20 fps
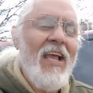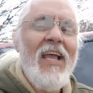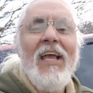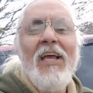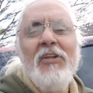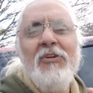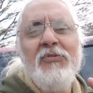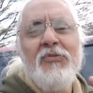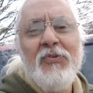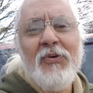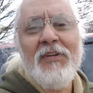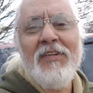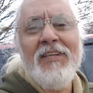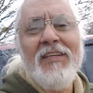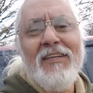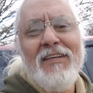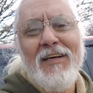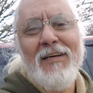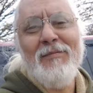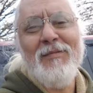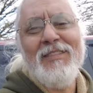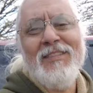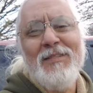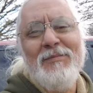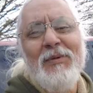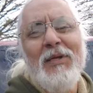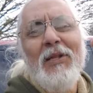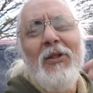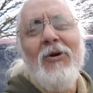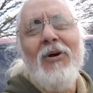and friendly comments
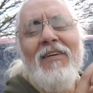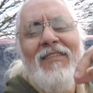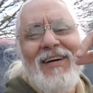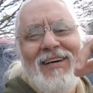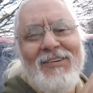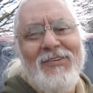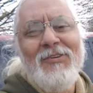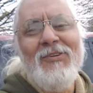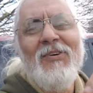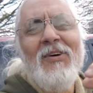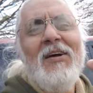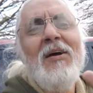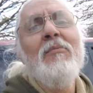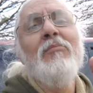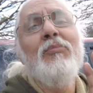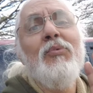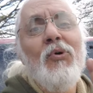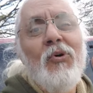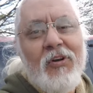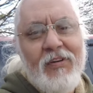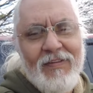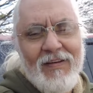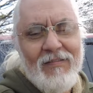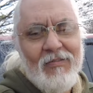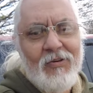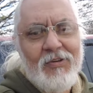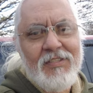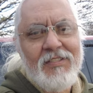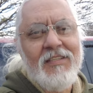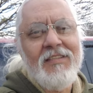below abajo. Por
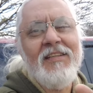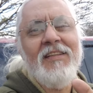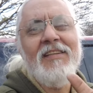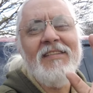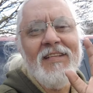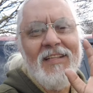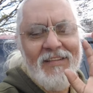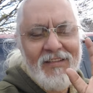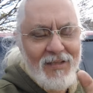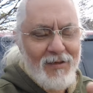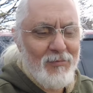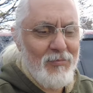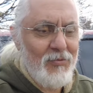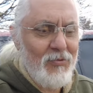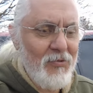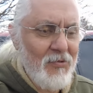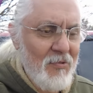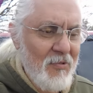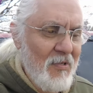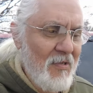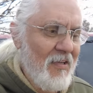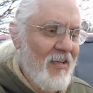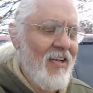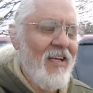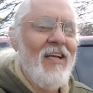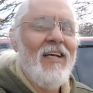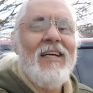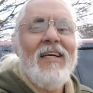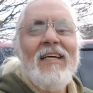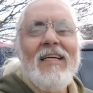favor, si tienes el tiempo.
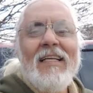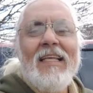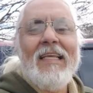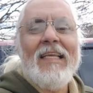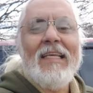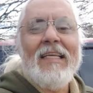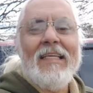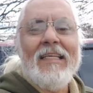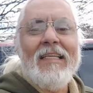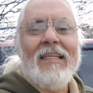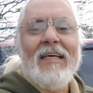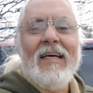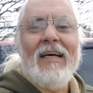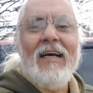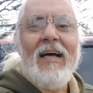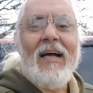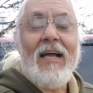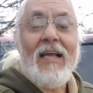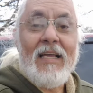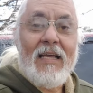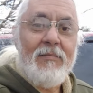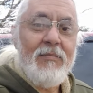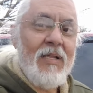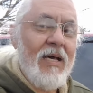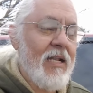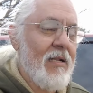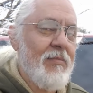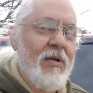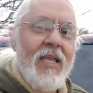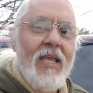Again, uh, I am
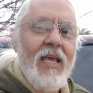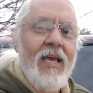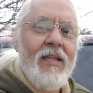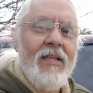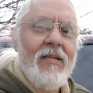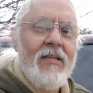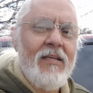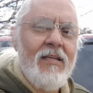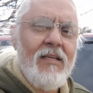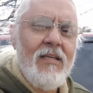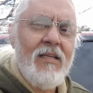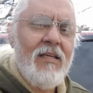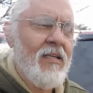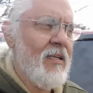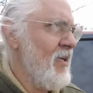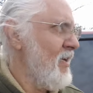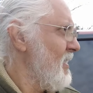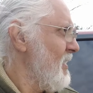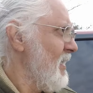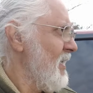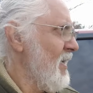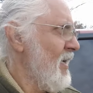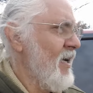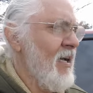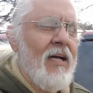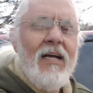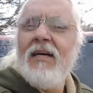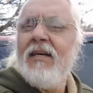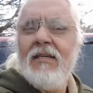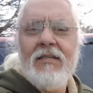not a mechanic.
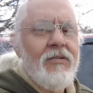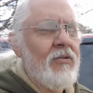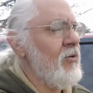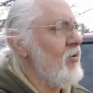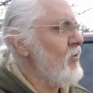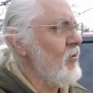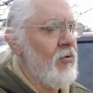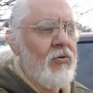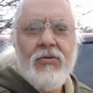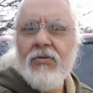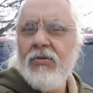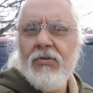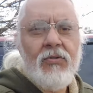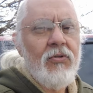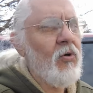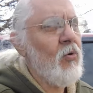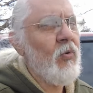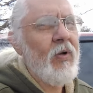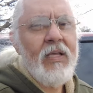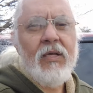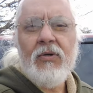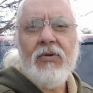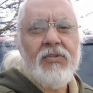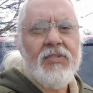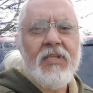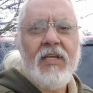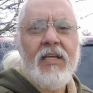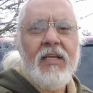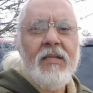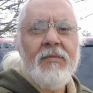No, no way,
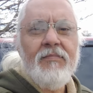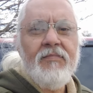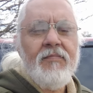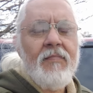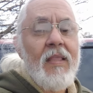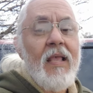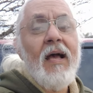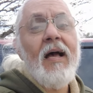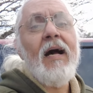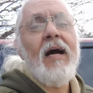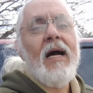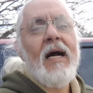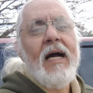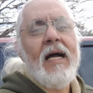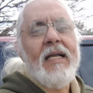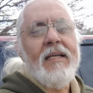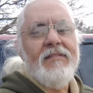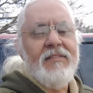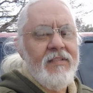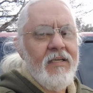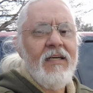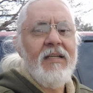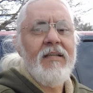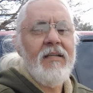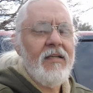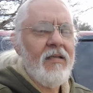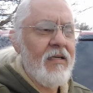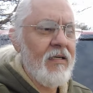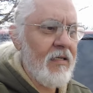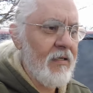Jose. I've
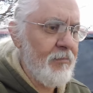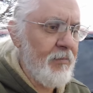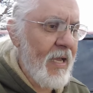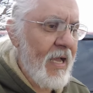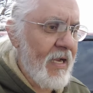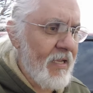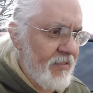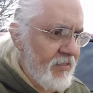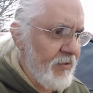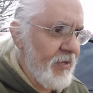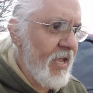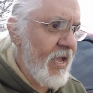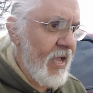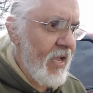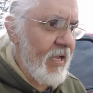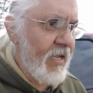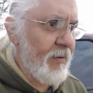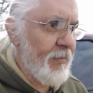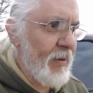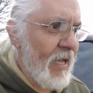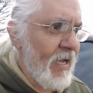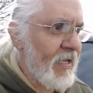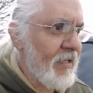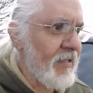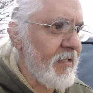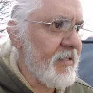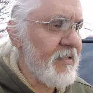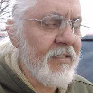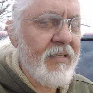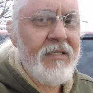done uh, back in the day, back in
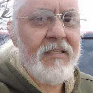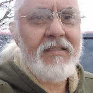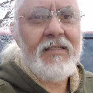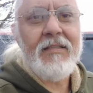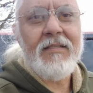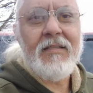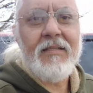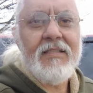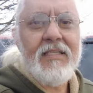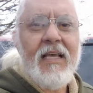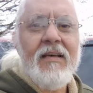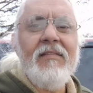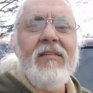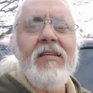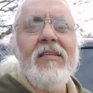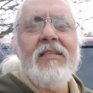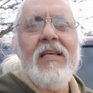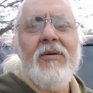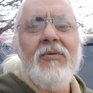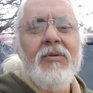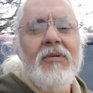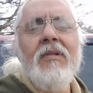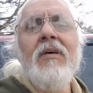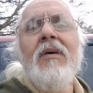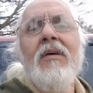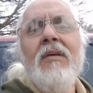the 60s and 70s, I would,